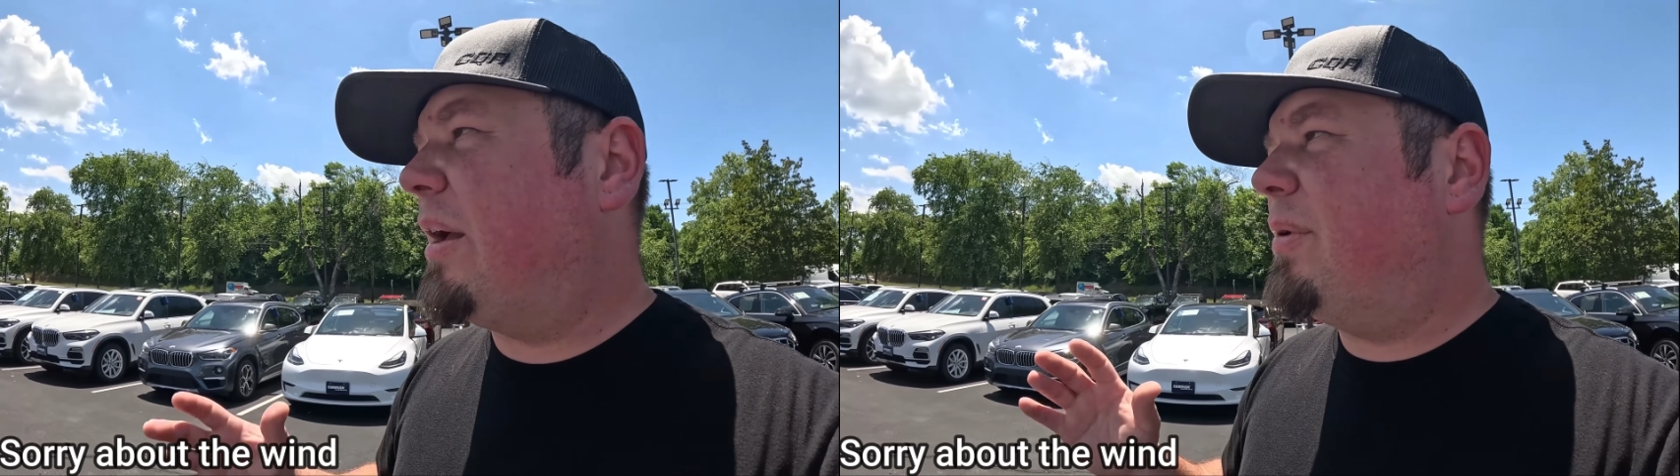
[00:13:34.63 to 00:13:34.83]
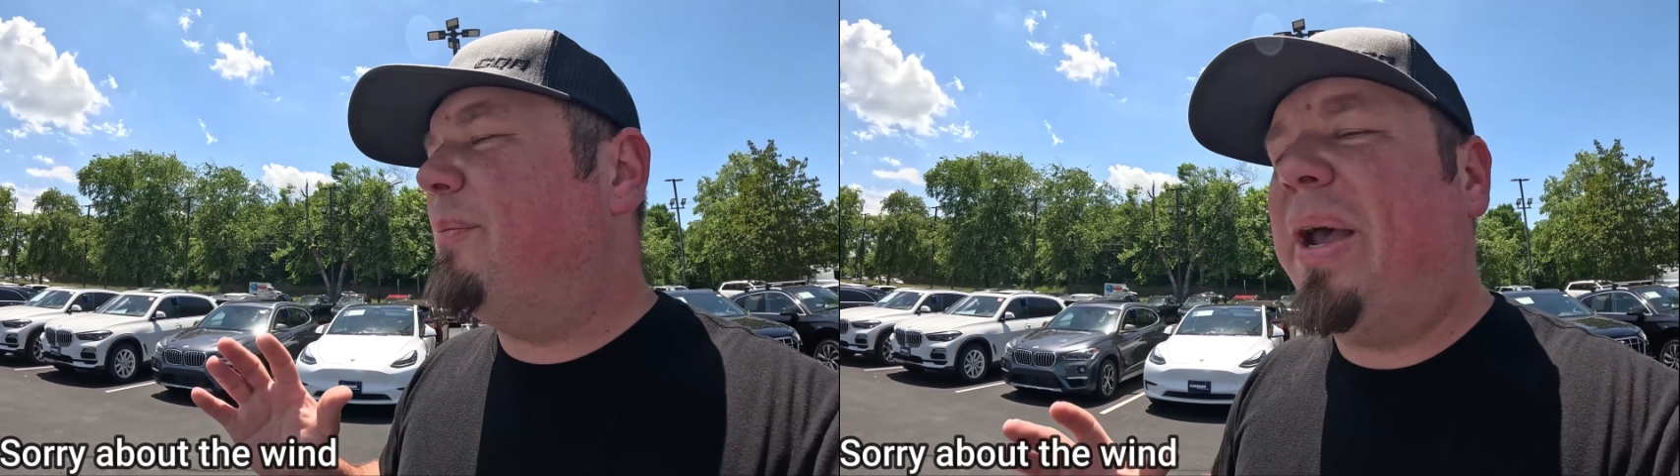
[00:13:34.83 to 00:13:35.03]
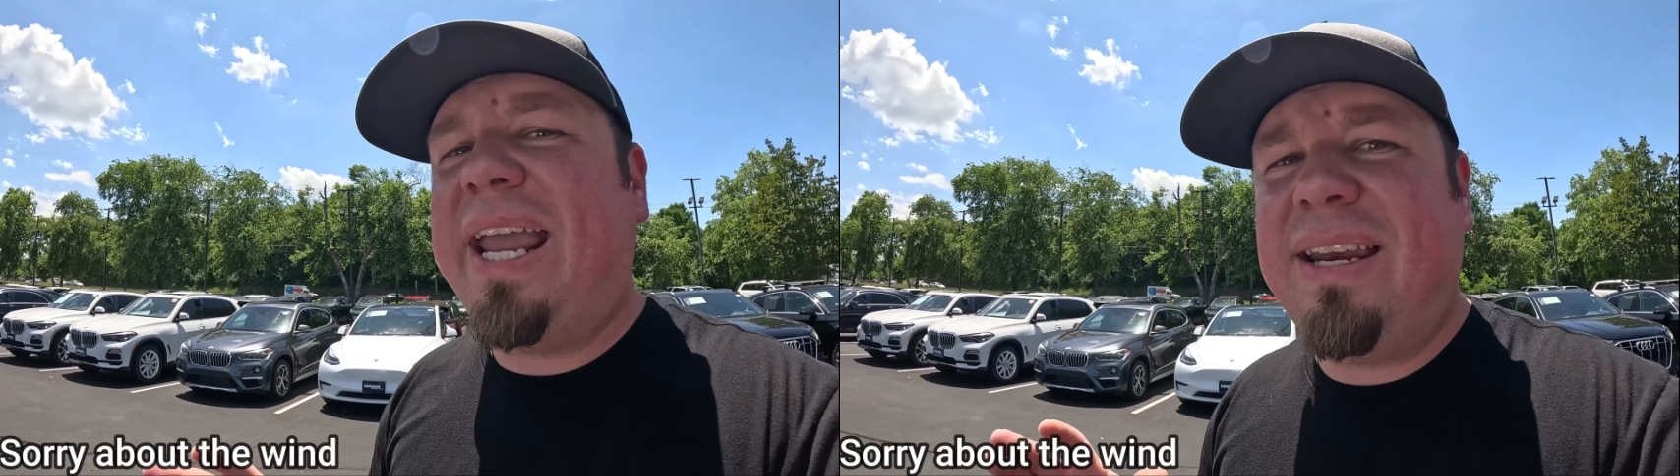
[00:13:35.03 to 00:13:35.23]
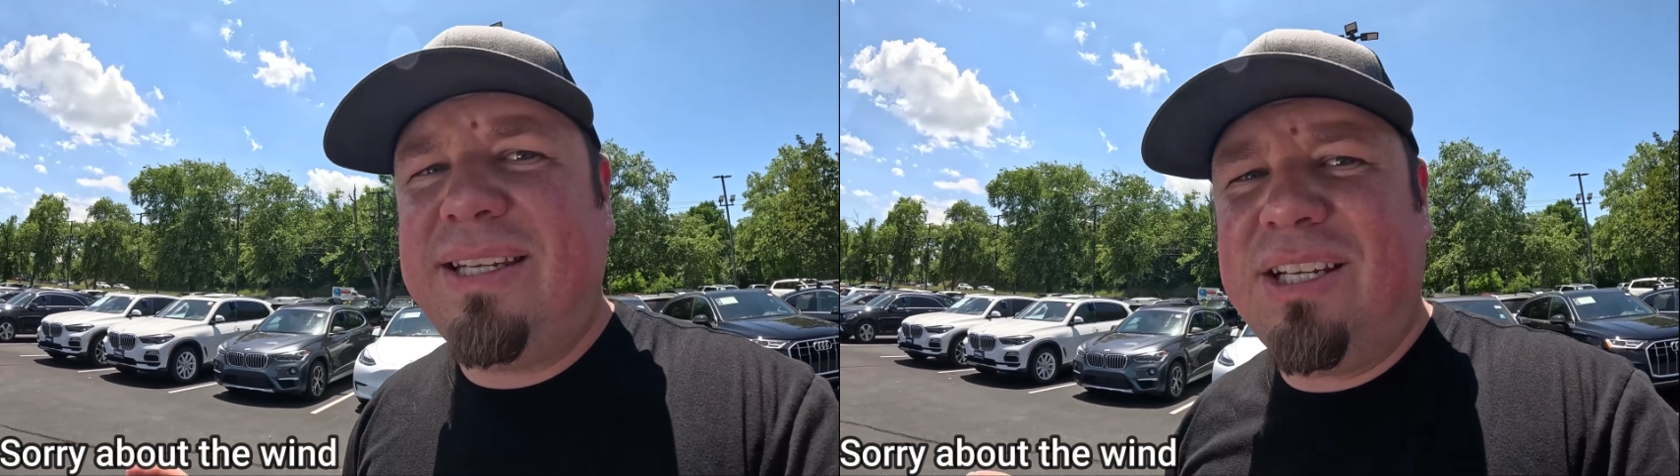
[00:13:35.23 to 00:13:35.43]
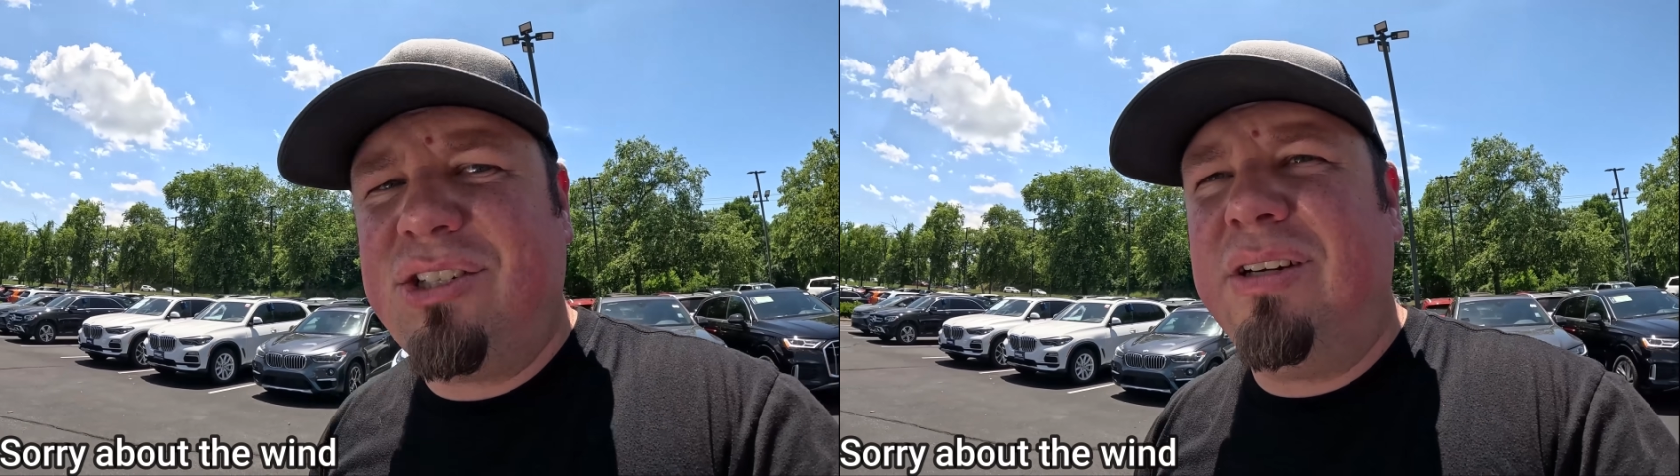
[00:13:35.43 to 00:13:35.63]
I've been paying
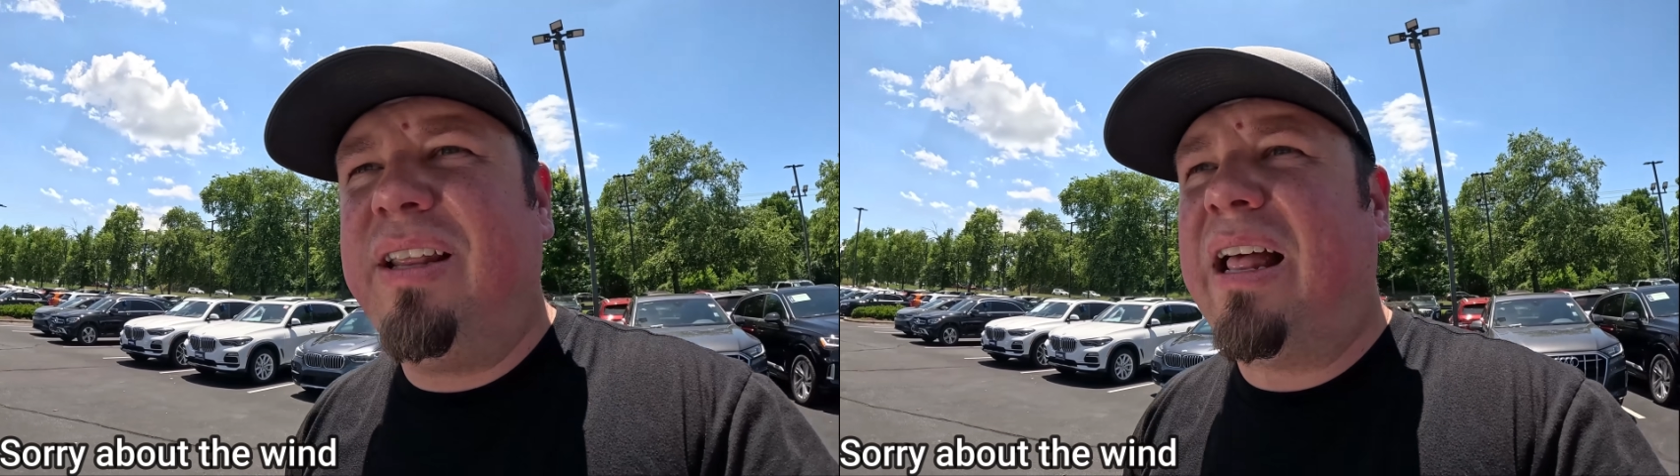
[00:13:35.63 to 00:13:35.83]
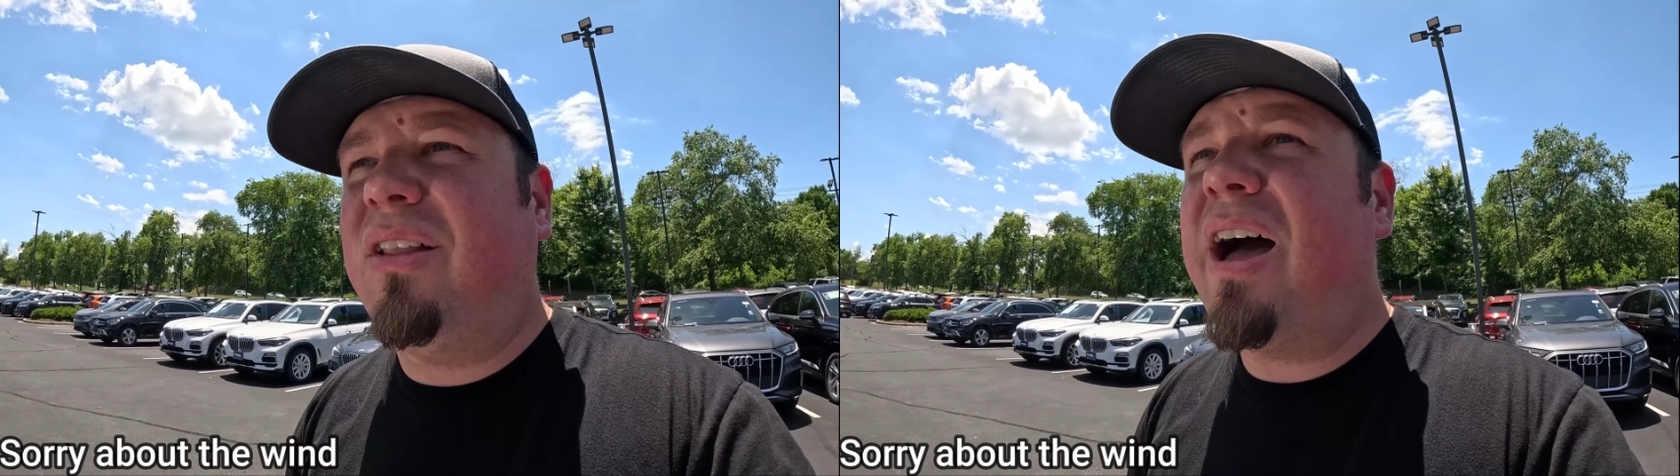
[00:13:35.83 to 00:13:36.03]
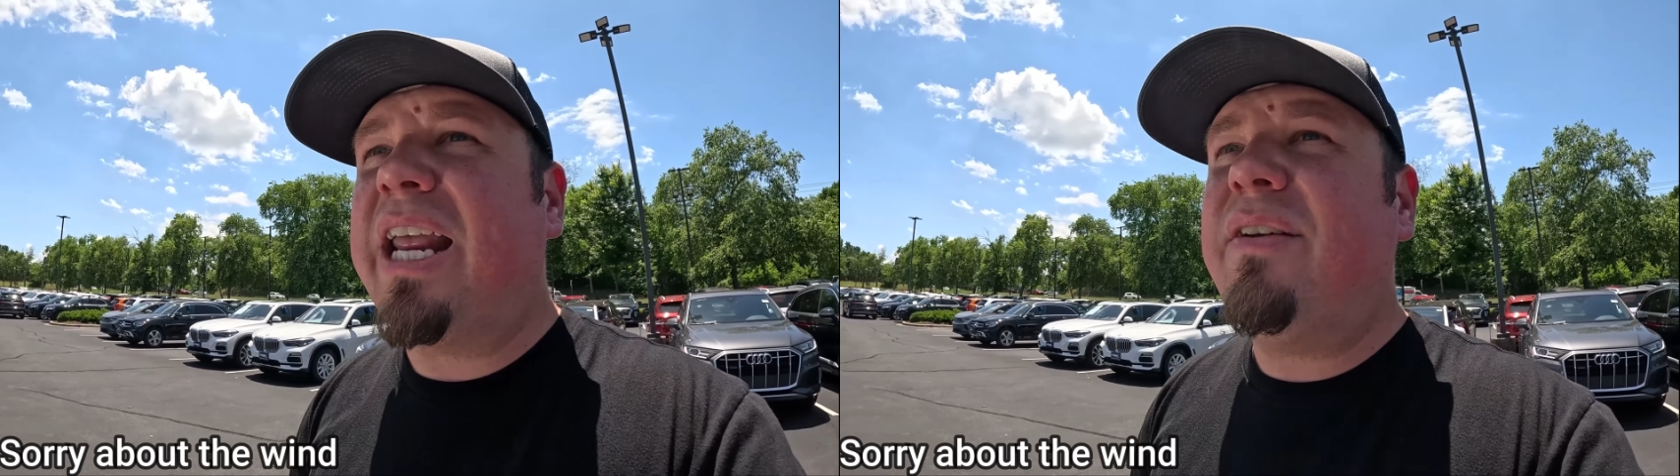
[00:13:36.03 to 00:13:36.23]
attention to that a lot,